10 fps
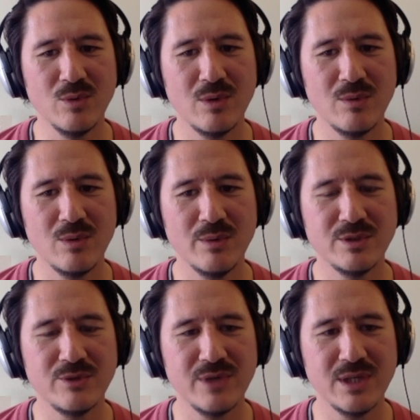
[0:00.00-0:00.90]
What what would
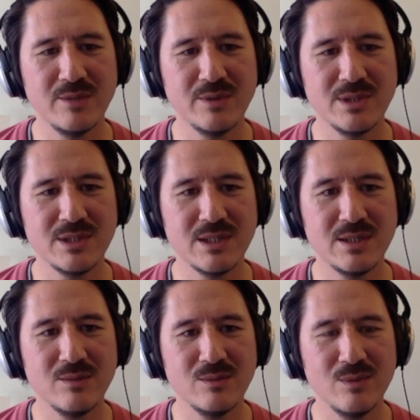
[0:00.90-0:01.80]
you think he would
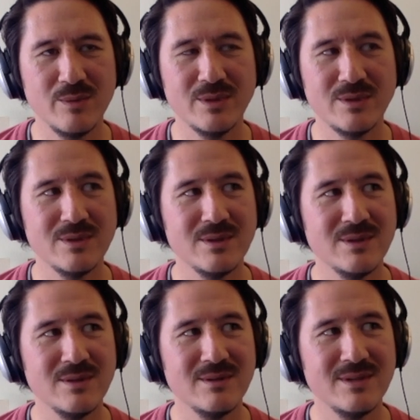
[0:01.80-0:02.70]
say? What would
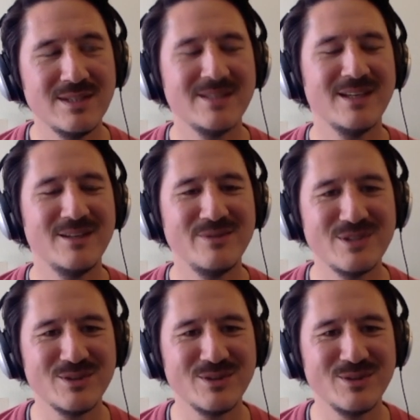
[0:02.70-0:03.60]
he say if he
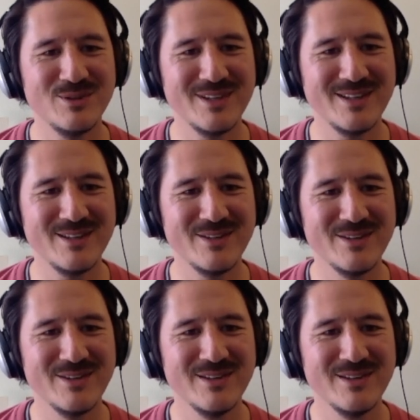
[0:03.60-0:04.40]
saw you right now?